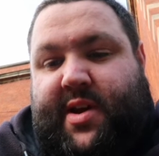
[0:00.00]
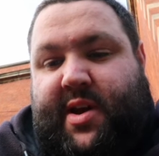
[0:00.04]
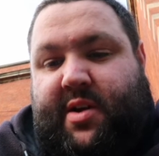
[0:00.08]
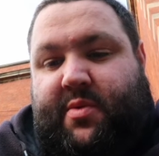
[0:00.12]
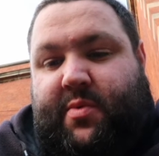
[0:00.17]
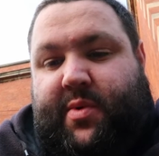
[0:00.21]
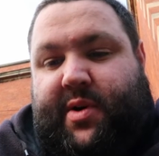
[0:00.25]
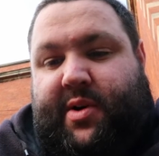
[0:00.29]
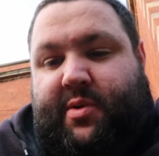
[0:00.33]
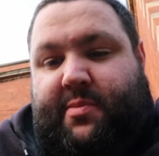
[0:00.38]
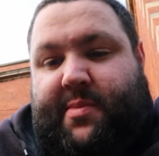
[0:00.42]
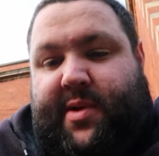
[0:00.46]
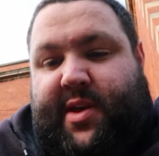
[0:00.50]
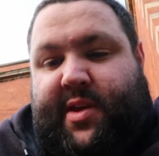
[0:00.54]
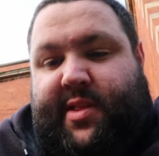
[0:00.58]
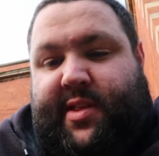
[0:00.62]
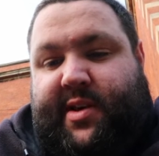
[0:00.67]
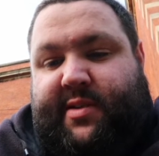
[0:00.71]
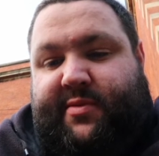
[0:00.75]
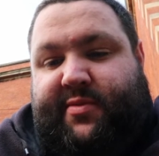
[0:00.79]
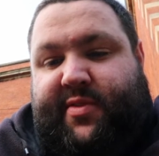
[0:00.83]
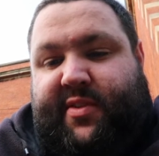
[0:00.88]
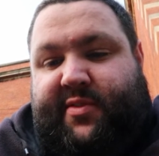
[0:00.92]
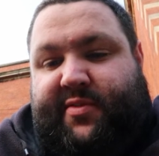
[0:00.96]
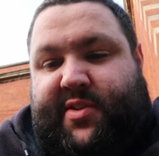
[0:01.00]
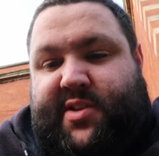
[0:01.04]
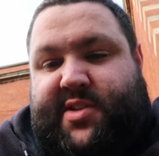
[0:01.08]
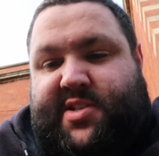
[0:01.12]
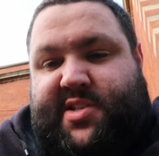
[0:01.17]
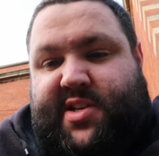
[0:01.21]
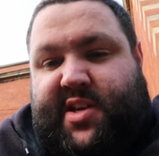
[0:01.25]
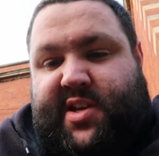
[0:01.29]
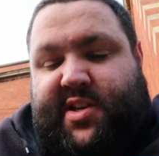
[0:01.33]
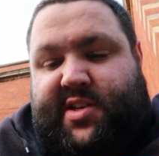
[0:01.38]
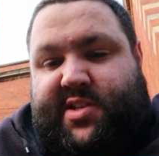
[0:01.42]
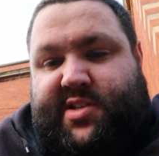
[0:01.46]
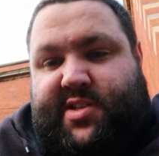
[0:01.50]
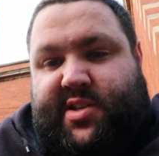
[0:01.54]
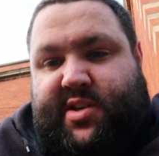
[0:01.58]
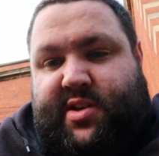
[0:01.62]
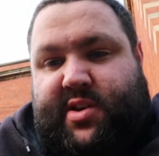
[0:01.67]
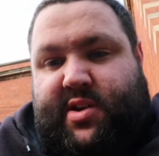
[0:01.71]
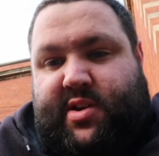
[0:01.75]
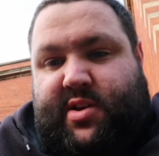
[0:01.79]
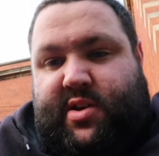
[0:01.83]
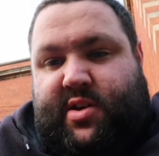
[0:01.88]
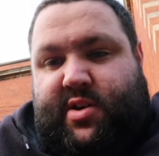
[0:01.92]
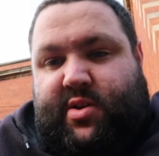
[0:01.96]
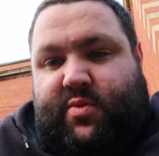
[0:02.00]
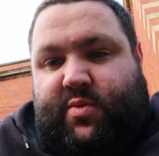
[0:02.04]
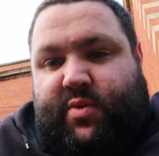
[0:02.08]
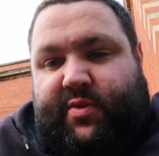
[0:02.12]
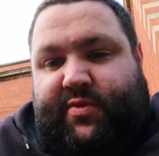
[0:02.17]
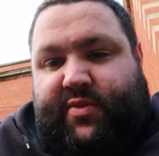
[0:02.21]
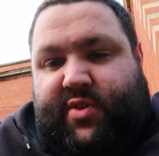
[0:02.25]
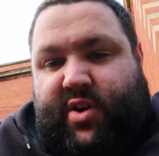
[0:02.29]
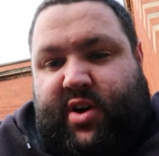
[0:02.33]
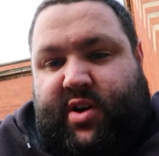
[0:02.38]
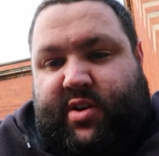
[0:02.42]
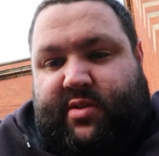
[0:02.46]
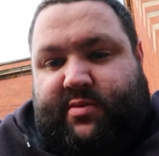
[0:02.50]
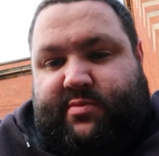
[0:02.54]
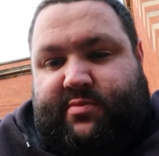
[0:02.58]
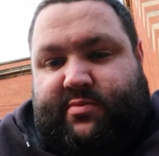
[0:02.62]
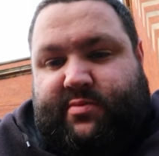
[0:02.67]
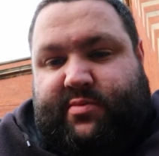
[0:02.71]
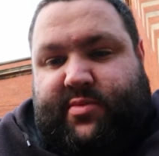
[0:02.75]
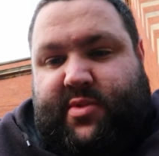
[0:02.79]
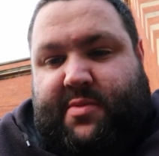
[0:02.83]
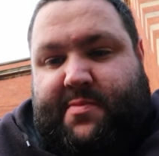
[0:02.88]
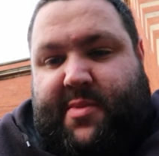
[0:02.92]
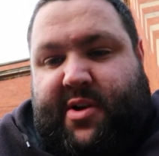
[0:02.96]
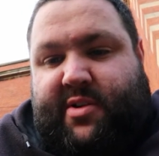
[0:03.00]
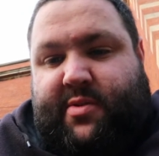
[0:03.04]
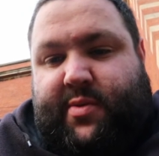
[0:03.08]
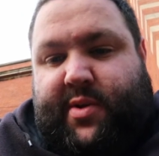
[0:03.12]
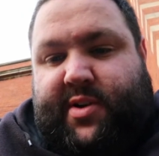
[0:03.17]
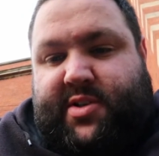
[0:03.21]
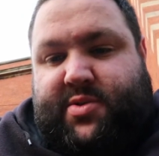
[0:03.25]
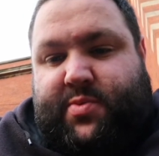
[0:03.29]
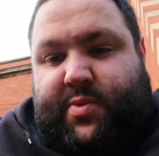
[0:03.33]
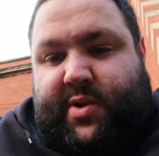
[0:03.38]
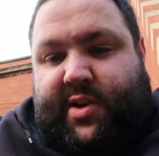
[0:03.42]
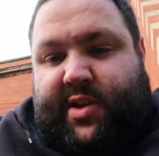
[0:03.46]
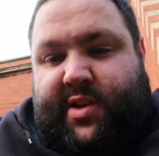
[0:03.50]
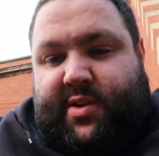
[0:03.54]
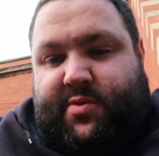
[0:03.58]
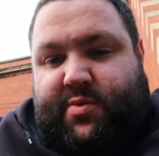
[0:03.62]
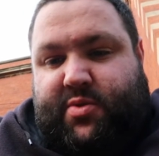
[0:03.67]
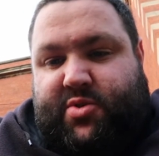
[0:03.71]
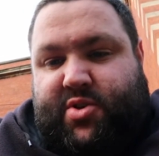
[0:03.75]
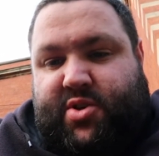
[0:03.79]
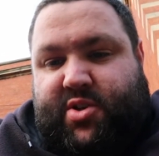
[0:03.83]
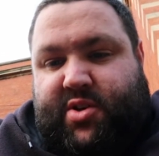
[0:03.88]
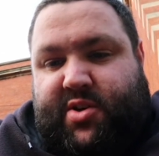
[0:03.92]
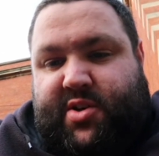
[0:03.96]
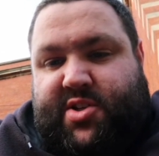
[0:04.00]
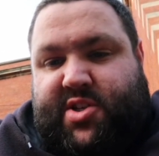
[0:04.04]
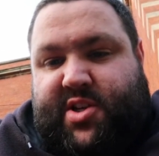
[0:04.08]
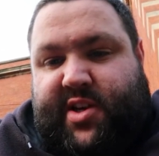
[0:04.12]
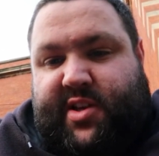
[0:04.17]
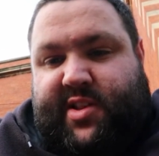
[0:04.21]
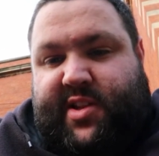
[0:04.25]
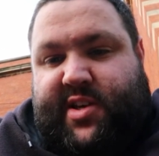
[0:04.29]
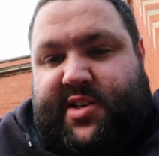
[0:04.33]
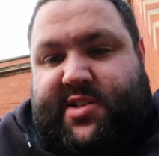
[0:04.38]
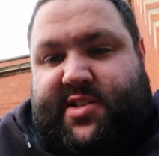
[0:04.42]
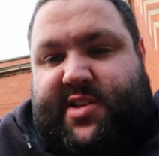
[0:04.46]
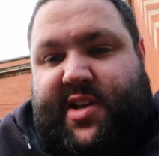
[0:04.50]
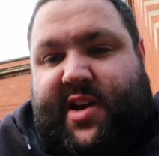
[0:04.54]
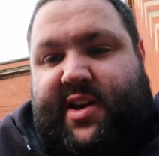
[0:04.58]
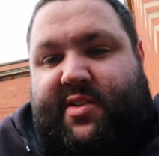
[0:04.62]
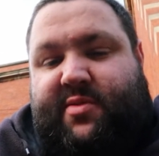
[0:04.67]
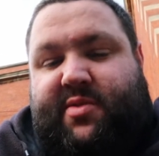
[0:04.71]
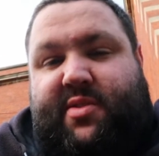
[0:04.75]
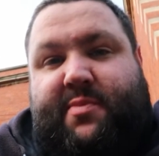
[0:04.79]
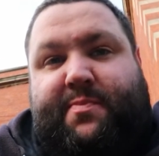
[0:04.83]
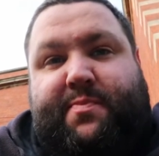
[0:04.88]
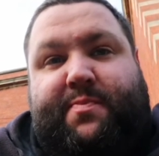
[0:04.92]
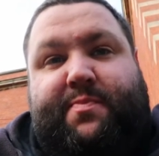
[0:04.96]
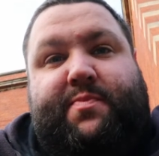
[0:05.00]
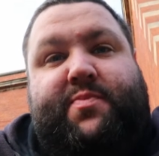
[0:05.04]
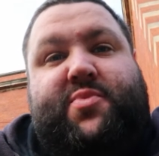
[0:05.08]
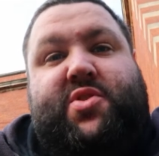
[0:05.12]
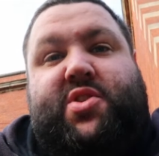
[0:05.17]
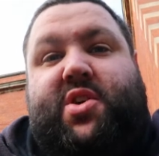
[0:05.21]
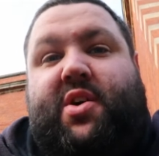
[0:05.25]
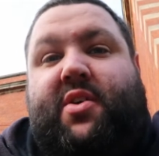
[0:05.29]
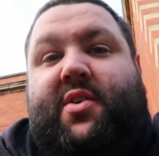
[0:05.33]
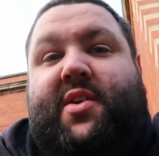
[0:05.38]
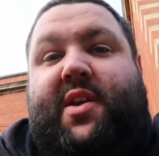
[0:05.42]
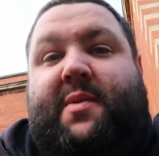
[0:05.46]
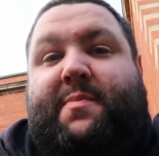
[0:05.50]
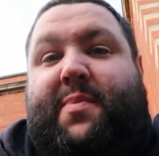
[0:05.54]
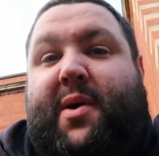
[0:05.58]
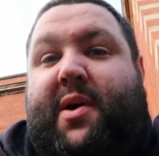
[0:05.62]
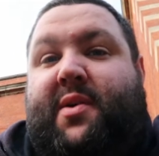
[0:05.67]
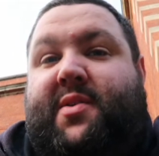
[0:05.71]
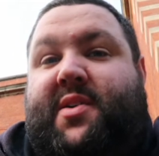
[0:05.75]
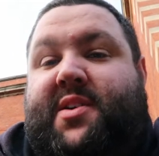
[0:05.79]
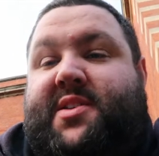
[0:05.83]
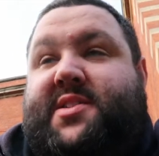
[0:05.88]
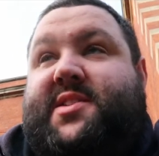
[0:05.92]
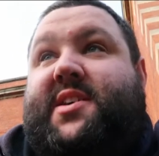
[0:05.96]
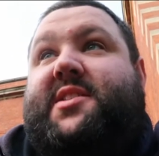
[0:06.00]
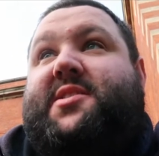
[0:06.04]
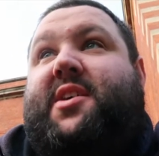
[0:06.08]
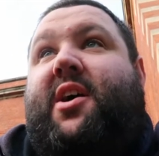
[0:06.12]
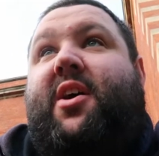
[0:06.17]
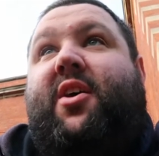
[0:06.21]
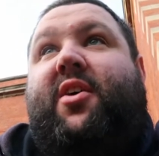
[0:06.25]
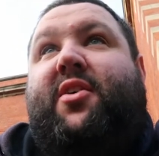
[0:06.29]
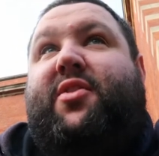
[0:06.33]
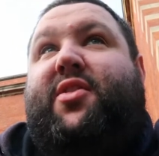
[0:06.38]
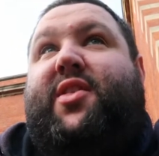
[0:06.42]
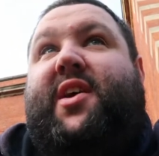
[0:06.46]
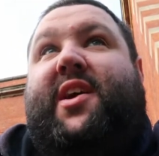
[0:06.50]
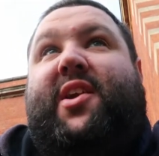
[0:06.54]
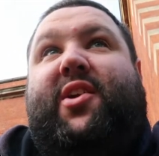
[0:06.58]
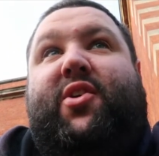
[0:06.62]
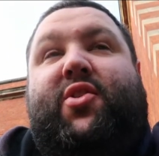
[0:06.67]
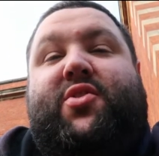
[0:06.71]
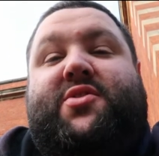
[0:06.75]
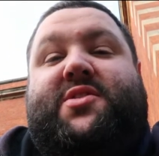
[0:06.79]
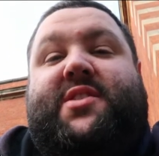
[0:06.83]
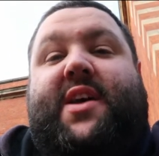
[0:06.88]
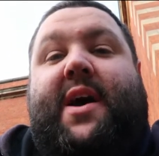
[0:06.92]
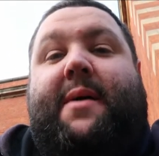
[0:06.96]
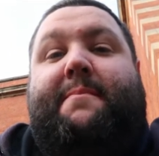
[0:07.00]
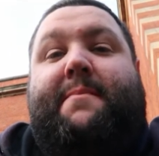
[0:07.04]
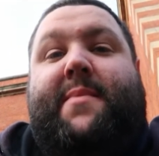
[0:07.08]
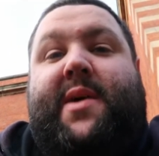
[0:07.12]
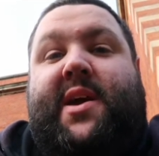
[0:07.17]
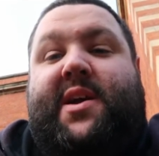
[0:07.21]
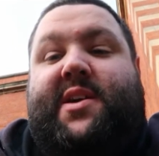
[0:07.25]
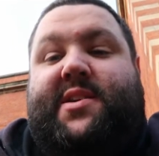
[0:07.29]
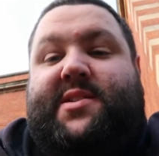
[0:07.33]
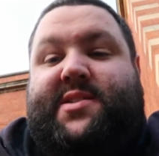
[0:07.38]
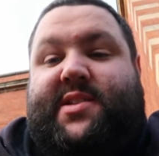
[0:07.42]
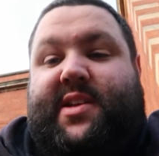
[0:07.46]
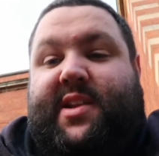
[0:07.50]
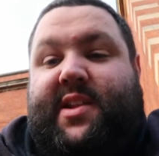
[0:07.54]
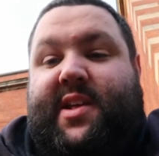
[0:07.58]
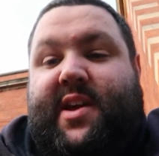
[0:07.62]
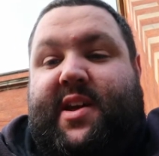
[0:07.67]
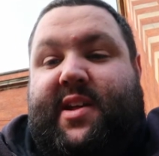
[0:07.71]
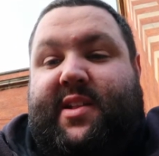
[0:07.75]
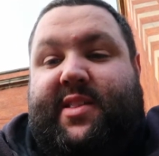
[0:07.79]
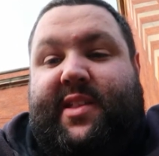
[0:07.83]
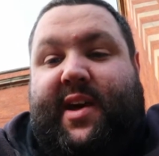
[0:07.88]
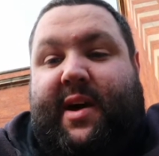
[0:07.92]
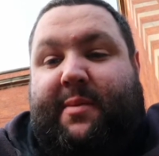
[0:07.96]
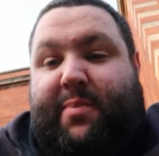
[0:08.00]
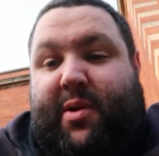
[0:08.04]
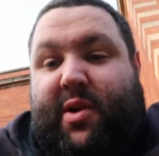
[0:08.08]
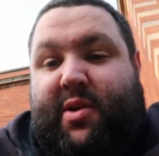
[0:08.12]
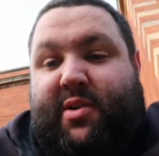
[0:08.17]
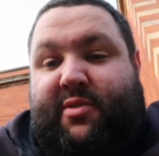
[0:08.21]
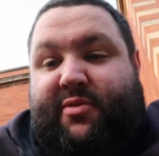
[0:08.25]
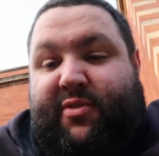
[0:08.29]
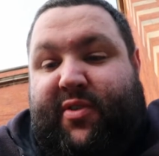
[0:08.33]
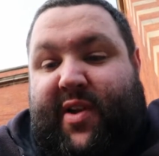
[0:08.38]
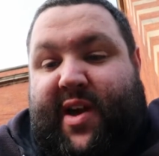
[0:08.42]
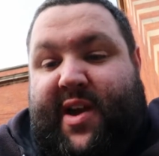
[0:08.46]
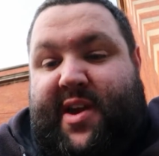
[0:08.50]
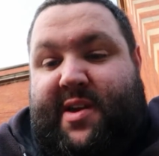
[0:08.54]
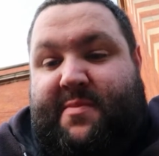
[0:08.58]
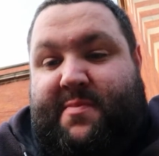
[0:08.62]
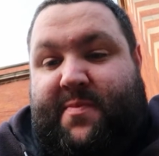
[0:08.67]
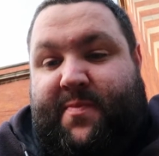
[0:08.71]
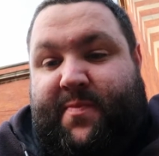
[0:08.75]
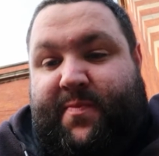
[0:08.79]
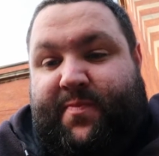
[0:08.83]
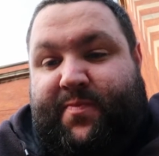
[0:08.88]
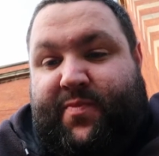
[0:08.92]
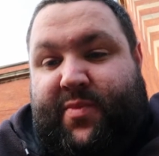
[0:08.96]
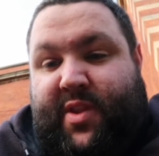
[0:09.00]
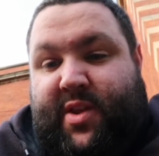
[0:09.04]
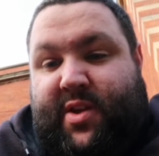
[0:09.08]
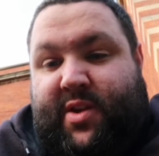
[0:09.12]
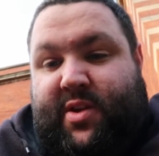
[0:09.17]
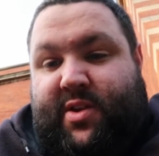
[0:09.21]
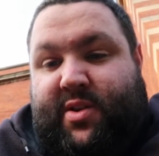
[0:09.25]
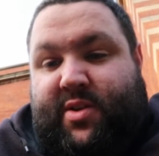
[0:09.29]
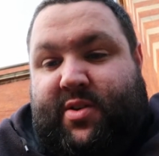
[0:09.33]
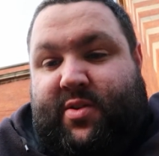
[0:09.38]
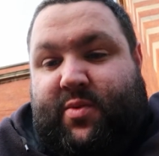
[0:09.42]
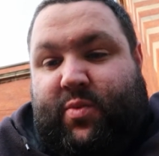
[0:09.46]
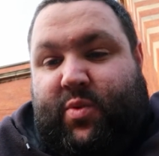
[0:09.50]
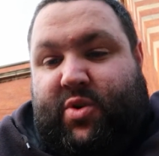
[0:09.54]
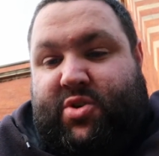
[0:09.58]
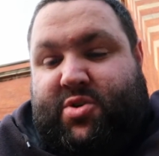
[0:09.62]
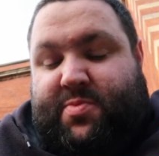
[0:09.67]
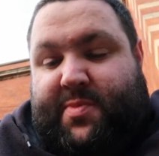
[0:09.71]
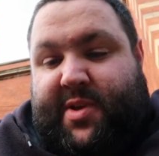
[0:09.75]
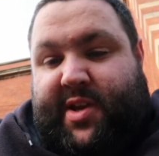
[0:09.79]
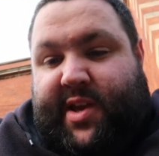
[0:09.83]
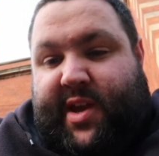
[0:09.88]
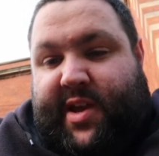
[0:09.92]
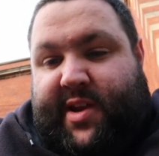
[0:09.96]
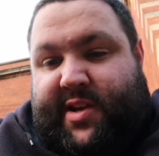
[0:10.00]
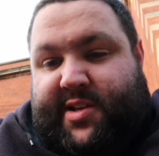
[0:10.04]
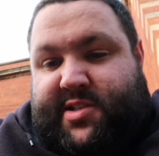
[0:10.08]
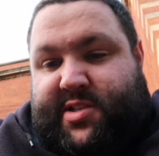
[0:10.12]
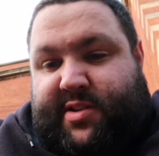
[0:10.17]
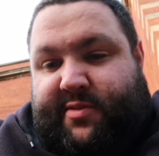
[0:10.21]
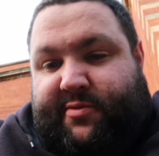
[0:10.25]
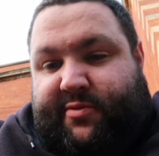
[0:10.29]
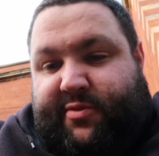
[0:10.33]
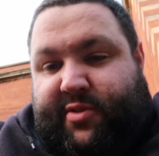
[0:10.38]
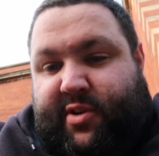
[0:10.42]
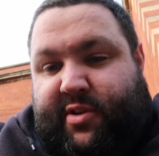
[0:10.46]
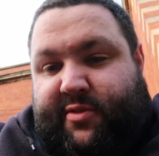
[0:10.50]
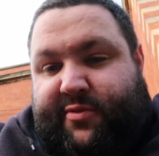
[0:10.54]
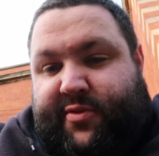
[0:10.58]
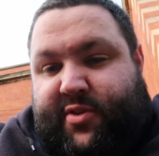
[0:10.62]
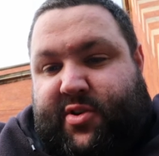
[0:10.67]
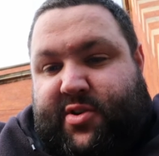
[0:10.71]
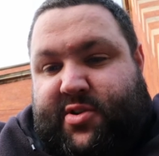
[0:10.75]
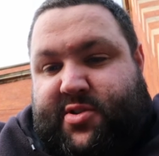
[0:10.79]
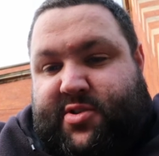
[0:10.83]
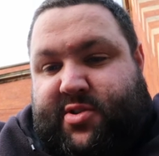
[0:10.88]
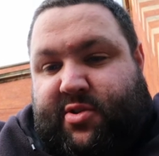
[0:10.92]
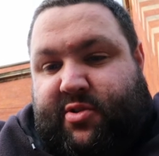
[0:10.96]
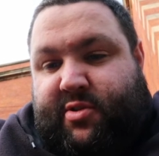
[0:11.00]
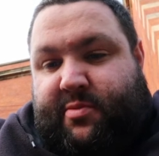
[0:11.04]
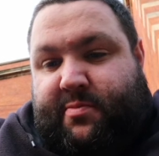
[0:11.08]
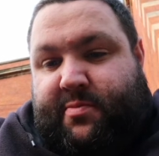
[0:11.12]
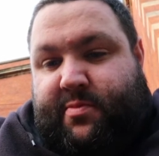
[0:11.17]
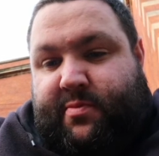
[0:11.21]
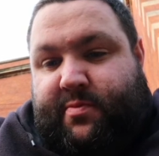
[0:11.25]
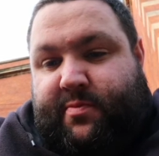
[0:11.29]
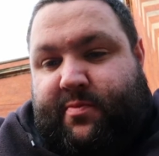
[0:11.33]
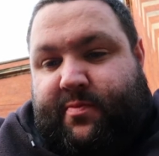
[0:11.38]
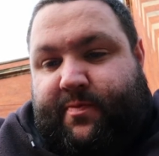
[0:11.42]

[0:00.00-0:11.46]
now. Well, make that 56. We've got the Marowak we need. We'll shiny check this. Now, the shiny Ponyta, I think, looks amazing. That blue flame. Watch me get an excellent throw first time.